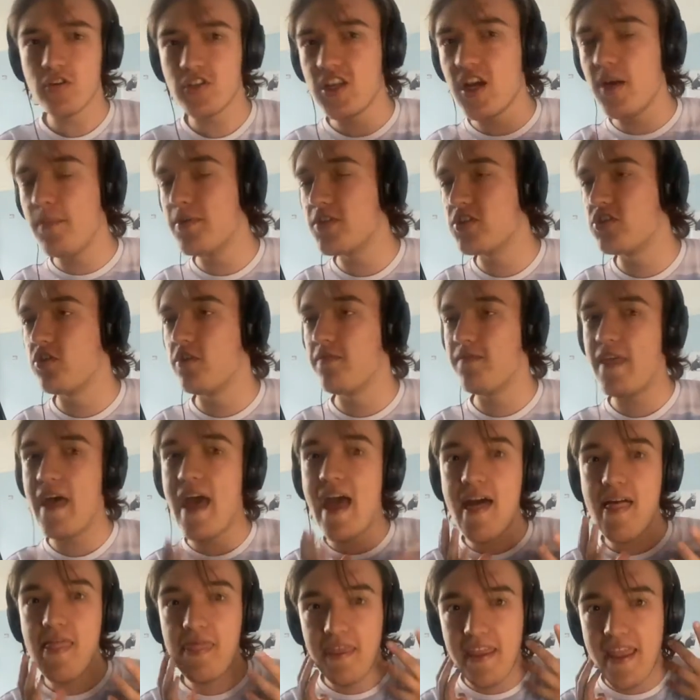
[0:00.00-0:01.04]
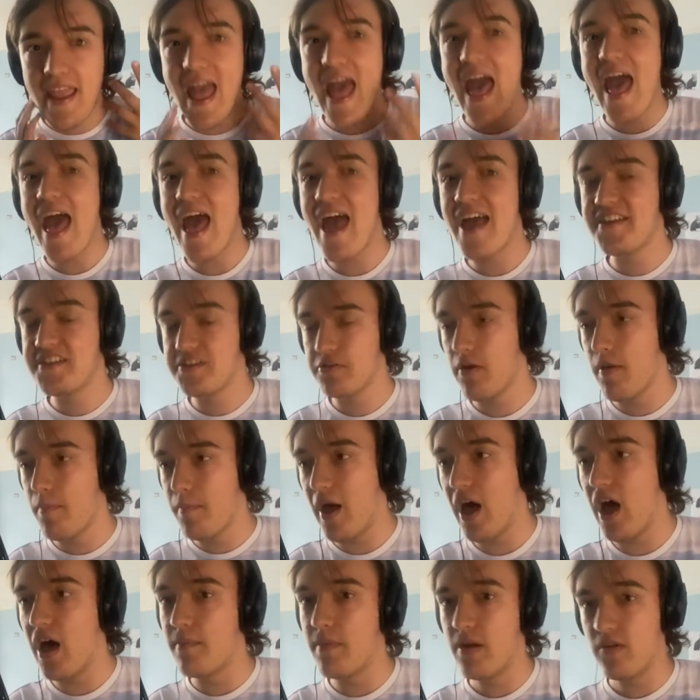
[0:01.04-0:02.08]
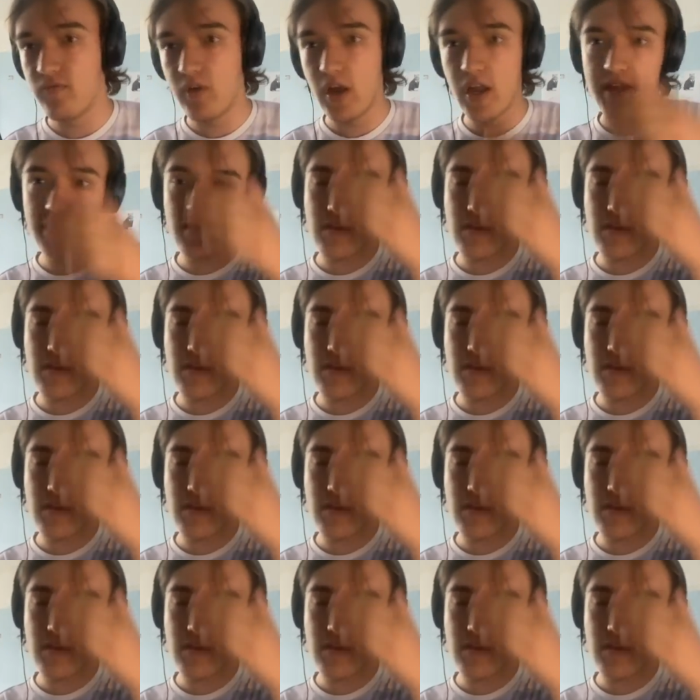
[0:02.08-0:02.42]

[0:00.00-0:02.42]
up as sort of the heir to Obama, right?